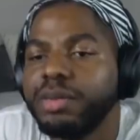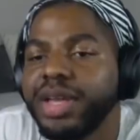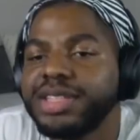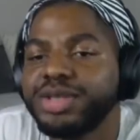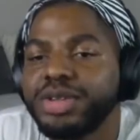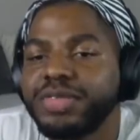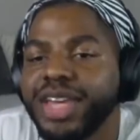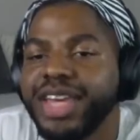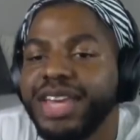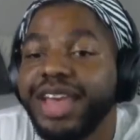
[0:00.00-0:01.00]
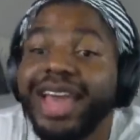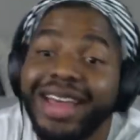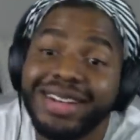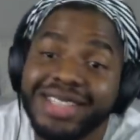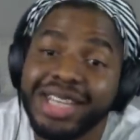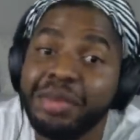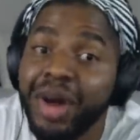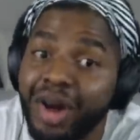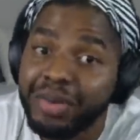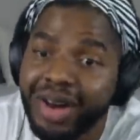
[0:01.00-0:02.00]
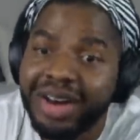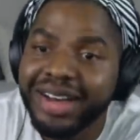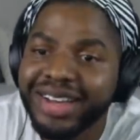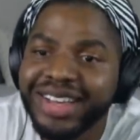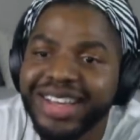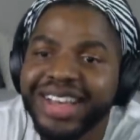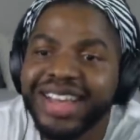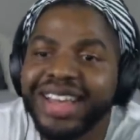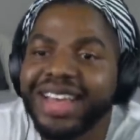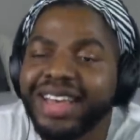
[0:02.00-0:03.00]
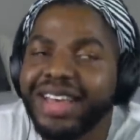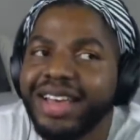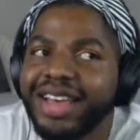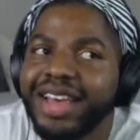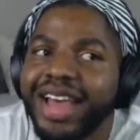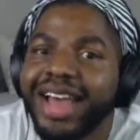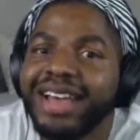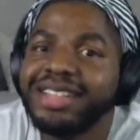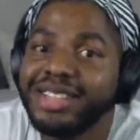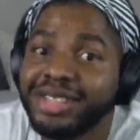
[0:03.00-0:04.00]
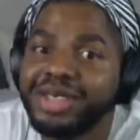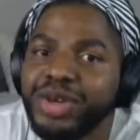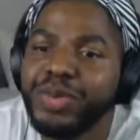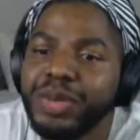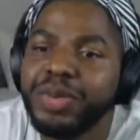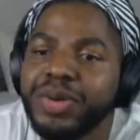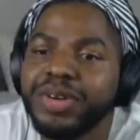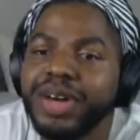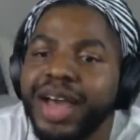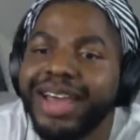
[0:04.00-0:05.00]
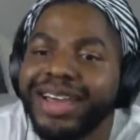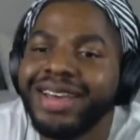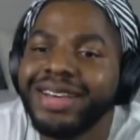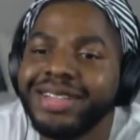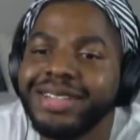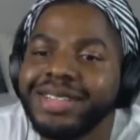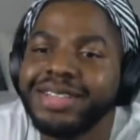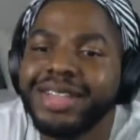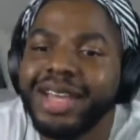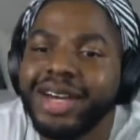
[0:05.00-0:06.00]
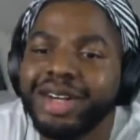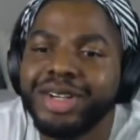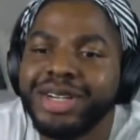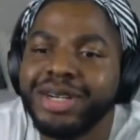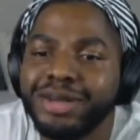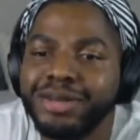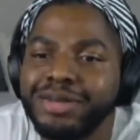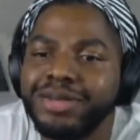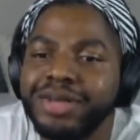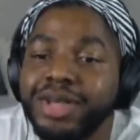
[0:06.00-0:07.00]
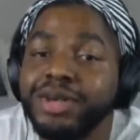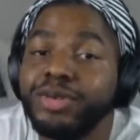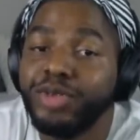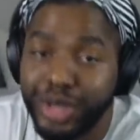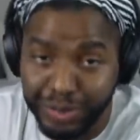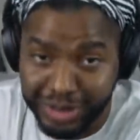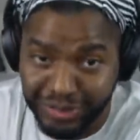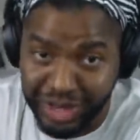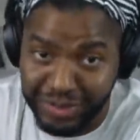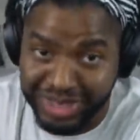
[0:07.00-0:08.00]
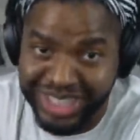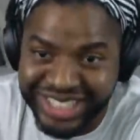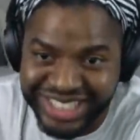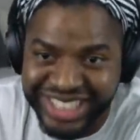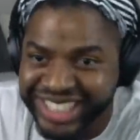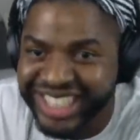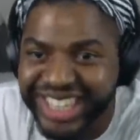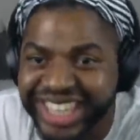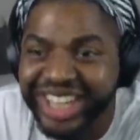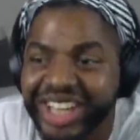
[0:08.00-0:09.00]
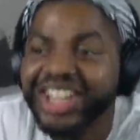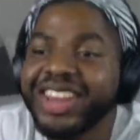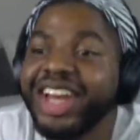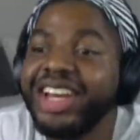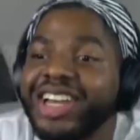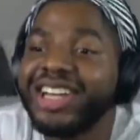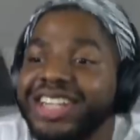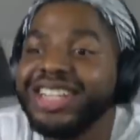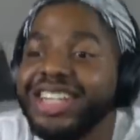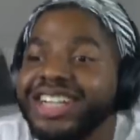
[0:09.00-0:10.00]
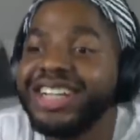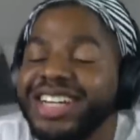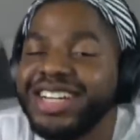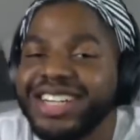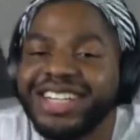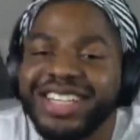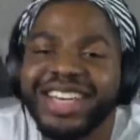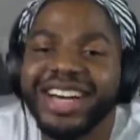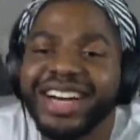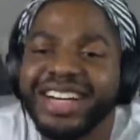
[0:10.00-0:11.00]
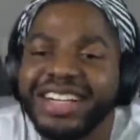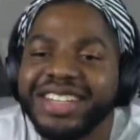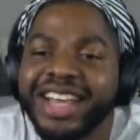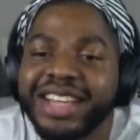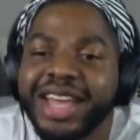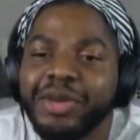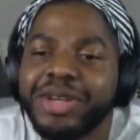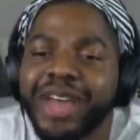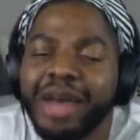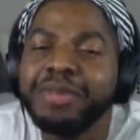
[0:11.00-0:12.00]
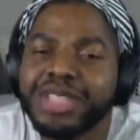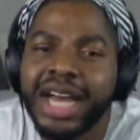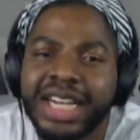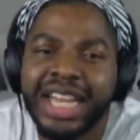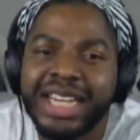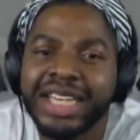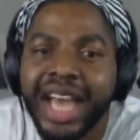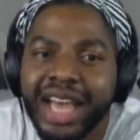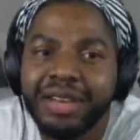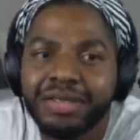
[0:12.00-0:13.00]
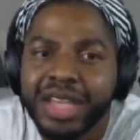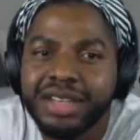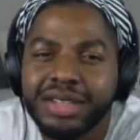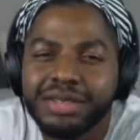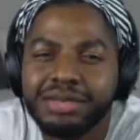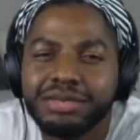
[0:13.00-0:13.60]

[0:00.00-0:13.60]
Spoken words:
It's sort of a he and a she mama. It's two people, and they are famous. Like, yeah, like they would have had me sign an NDA